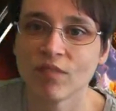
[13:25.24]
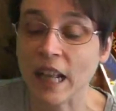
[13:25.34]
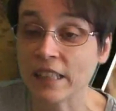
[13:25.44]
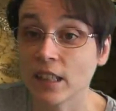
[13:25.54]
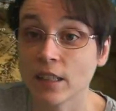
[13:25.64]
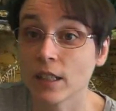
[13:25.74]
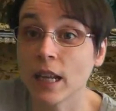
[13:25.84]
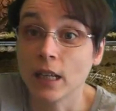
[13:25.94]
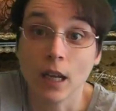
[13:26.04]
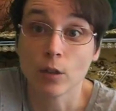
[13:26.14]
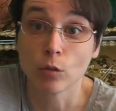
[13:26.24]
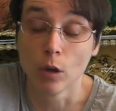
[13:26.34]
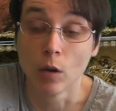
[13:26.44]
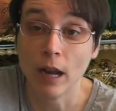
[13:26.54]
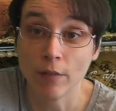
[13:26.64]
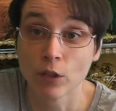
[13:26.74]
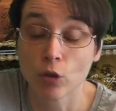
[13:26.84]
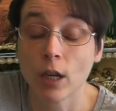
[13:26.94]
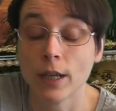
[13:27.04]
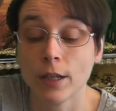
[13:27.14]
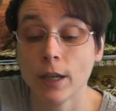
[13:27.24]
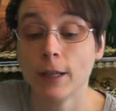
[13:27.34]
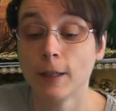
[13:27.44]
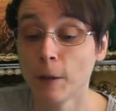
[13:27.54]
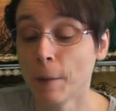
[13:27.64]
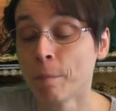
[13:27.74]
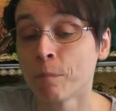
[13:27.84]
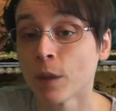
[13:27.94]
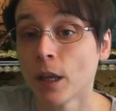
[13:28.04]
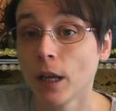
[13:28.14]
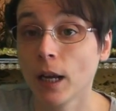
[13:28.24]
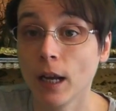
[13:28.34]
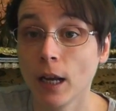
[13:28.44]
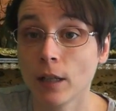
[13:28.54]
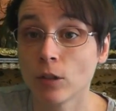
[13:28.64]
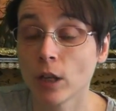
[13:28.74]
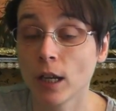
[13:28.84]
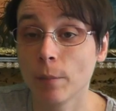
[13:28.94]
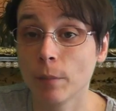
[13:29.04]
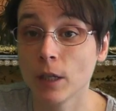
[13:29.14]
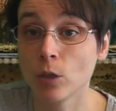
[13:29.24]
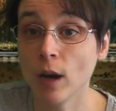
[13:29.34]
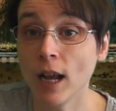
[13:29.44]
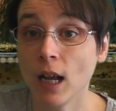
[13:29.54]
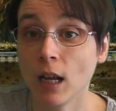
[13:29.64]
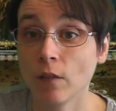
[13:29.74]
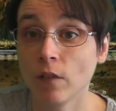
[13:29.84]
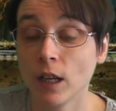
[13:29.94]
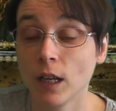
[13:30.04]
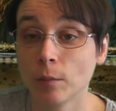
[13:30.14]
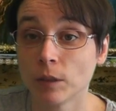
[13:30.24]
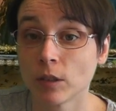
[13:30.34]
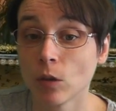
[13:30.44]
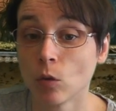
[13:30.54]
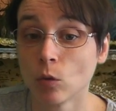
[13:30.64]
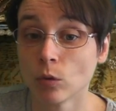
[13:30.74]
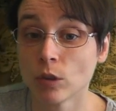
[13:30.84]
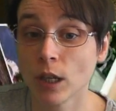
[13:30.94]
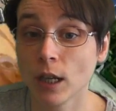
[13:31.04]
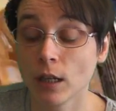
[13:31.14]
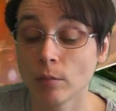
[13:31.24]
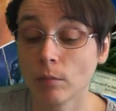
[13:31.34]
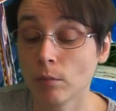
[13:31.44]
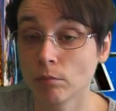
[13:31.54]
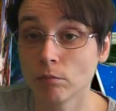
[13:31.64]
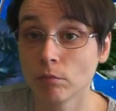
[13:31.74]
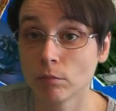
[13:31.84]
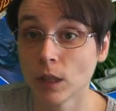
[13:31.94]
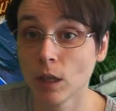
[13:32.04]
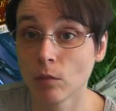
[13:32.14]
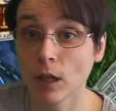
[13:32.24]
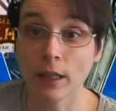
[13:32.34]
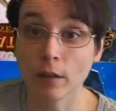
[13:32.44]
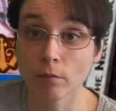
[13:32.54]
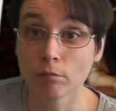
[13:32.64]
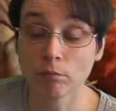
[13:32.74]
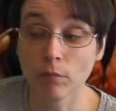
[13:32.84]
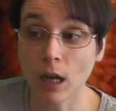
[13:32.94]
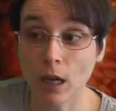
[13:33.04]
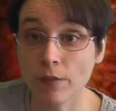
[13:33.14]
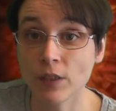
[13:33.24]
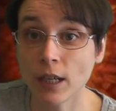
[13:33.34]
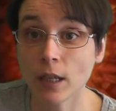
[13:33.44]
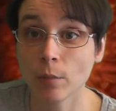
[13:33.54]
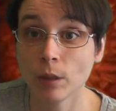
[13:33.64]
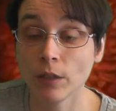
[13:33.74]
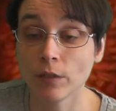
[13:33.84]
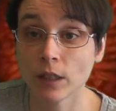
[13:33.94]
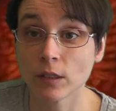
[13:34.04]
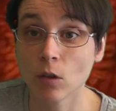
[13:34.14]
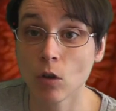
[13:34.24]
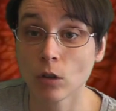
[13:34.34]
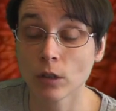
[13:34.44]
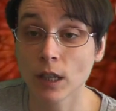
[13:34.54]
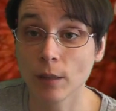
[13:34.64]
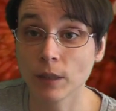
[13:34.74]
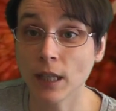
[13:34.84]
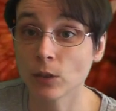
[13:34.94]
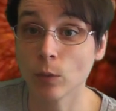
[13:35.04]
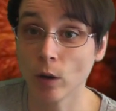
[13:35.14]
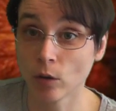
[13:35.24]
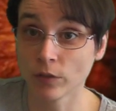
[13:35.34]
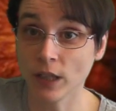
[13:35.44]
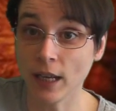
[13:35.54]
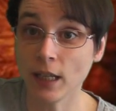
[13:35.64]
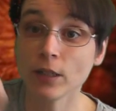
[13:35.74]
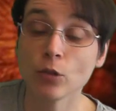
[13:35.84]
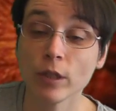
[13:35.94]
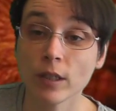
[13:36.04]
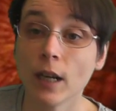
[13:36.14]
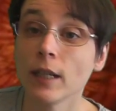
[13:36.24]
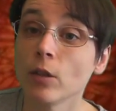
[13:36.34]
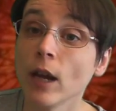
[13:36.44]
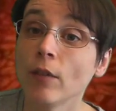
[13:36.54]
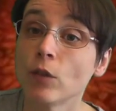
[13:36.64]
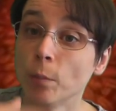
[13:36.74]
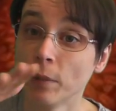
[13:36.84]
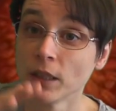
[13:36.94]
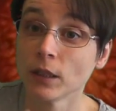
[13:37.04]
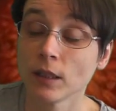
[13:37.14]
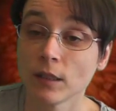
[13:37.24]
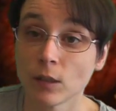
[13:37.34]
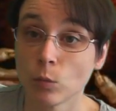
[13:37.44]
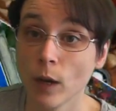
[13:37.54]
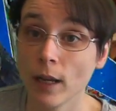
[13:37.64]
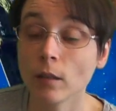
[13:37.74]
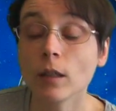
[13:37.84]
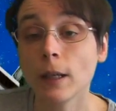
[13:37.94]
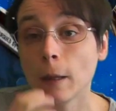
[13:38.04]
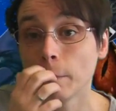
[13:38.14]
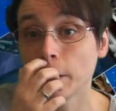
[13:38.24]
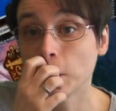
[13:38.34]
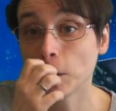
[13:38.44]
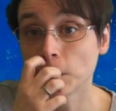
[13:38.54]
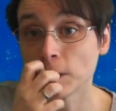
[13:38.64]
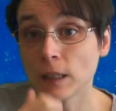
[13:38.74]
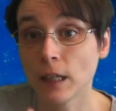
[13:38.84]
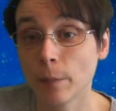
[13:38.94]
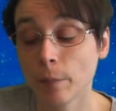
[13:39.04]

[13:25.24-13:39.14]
less entertaining. I don't know, I haven't tried. And you have the so-called, like hive deck, I believe it's called, and that's where all of the aliens reside, and you have to build this as well, because